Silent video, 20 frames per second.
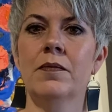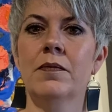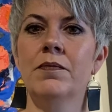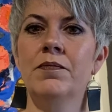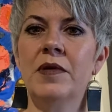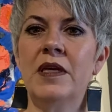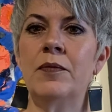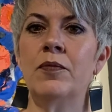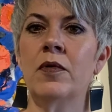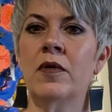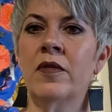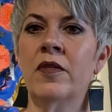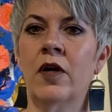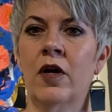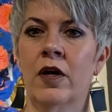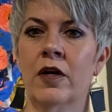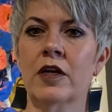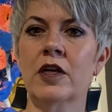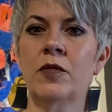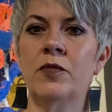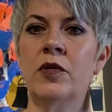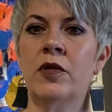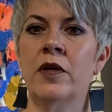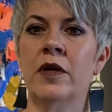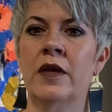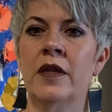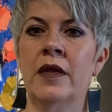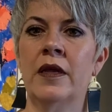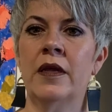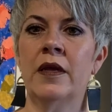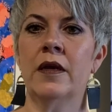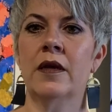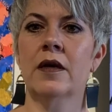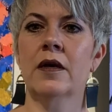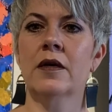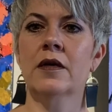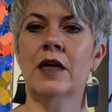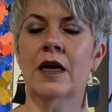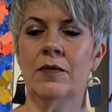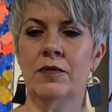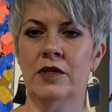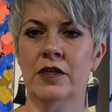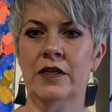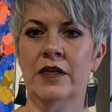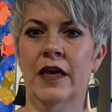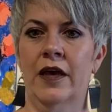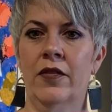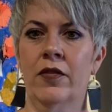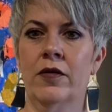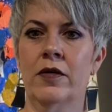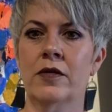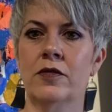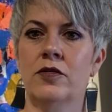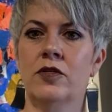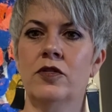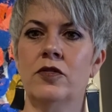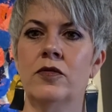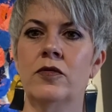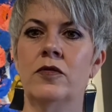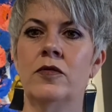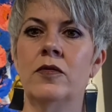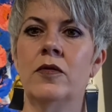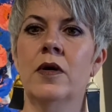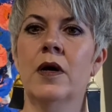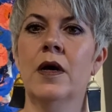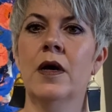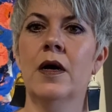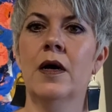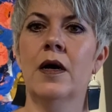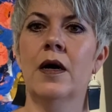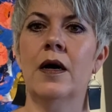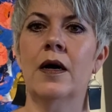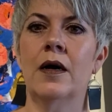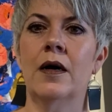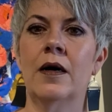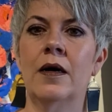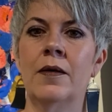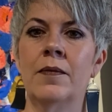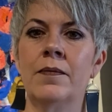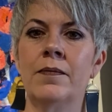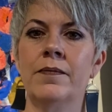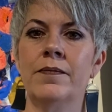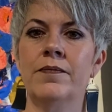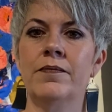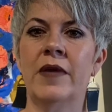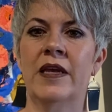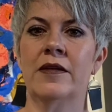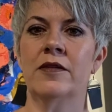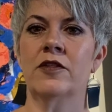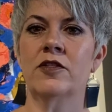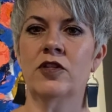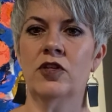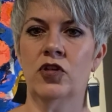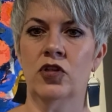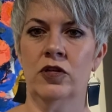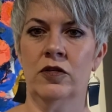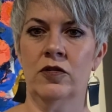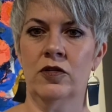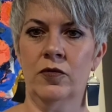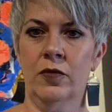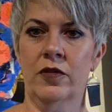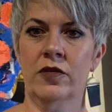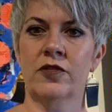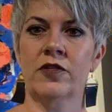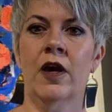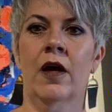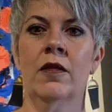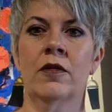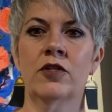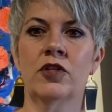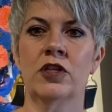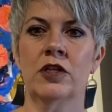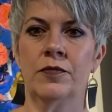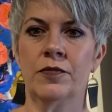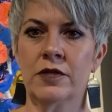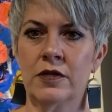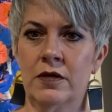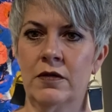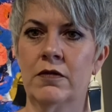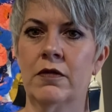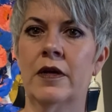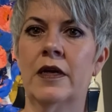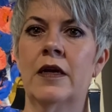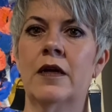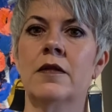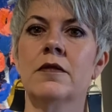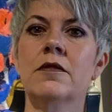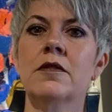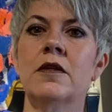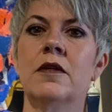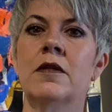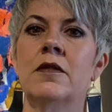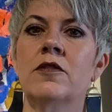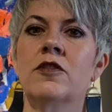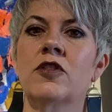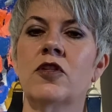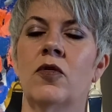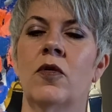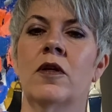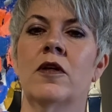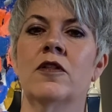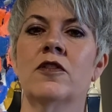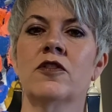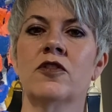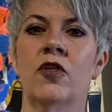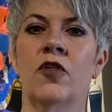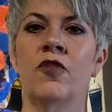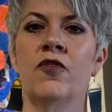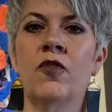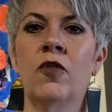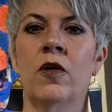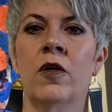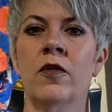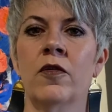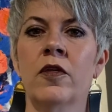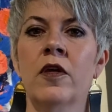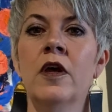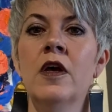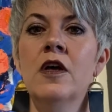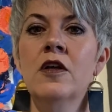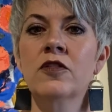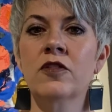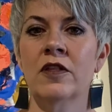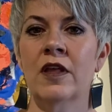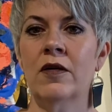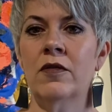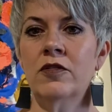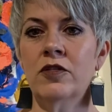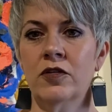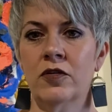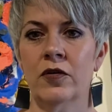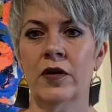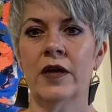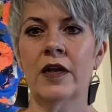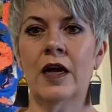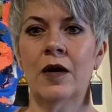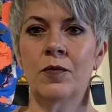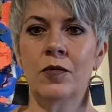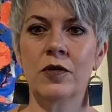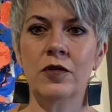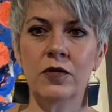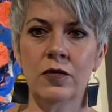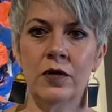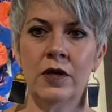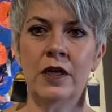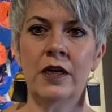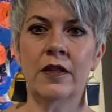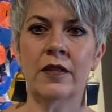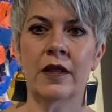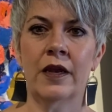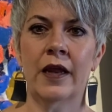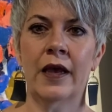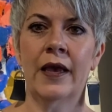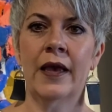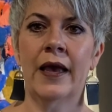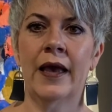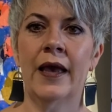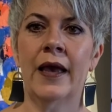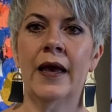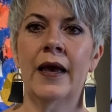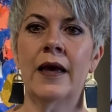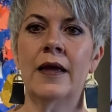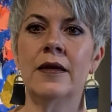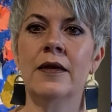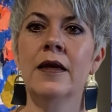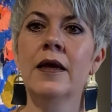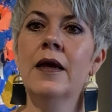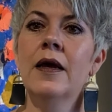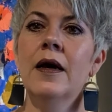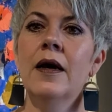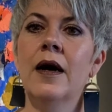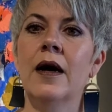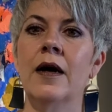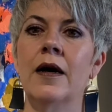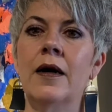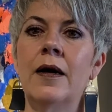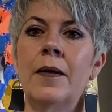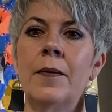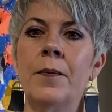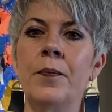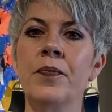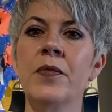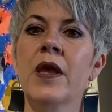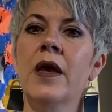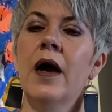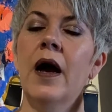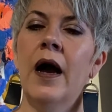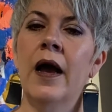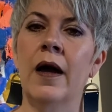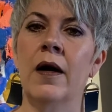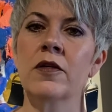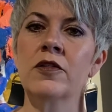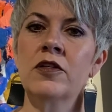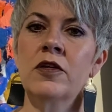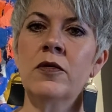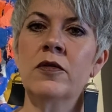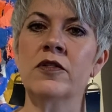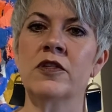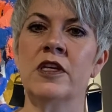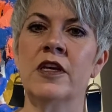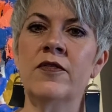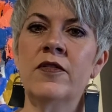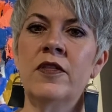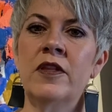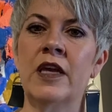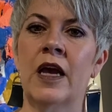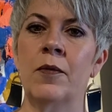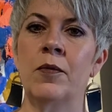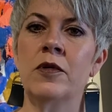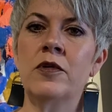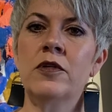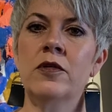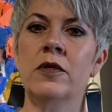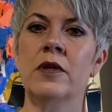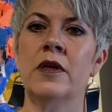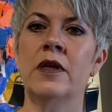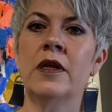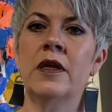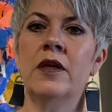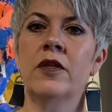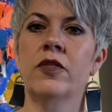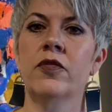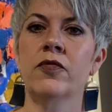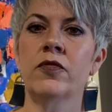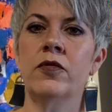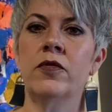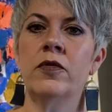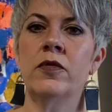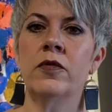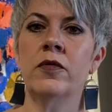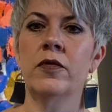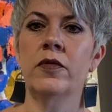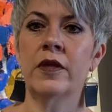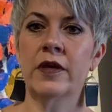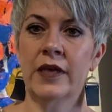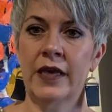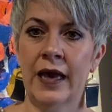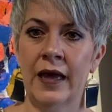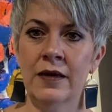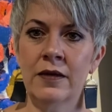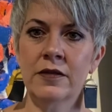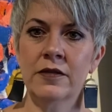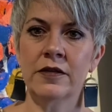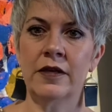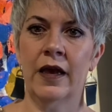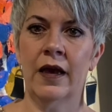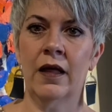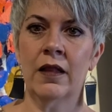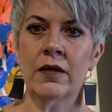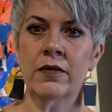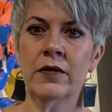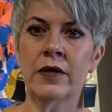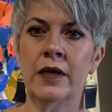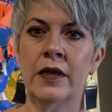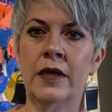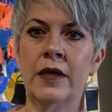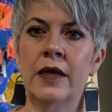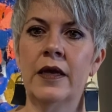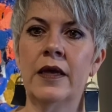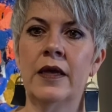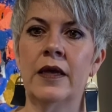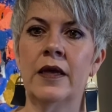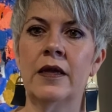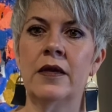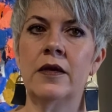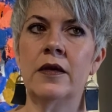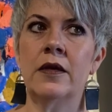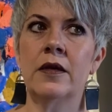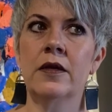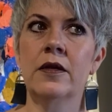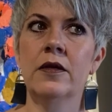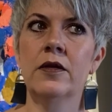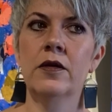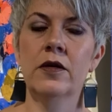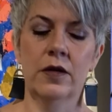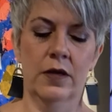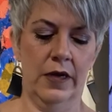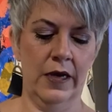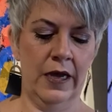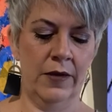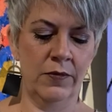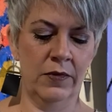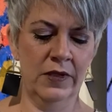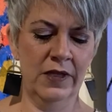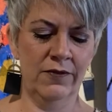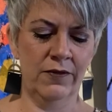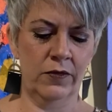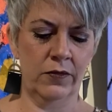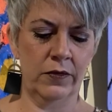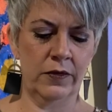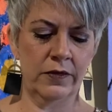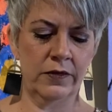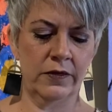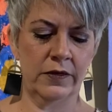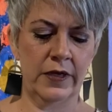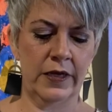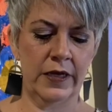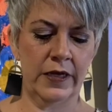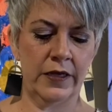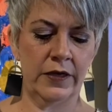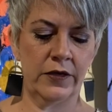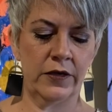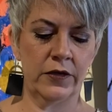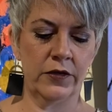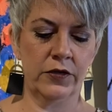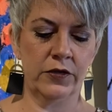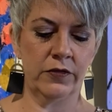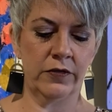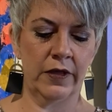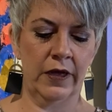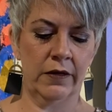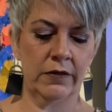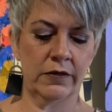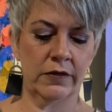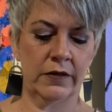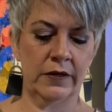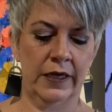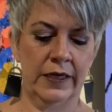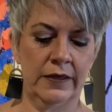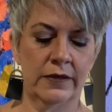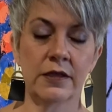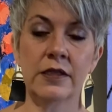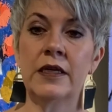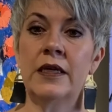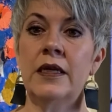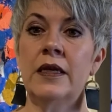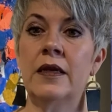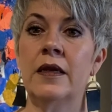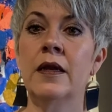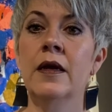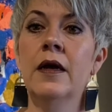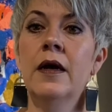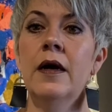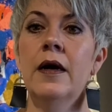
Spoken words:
people in the art community come together to make decisions with scholarships and grants and so on and so forth. So that was a great opportunity that I had. I also was given the opportunity through the Cadets Gallery in, I believe it was in 2019.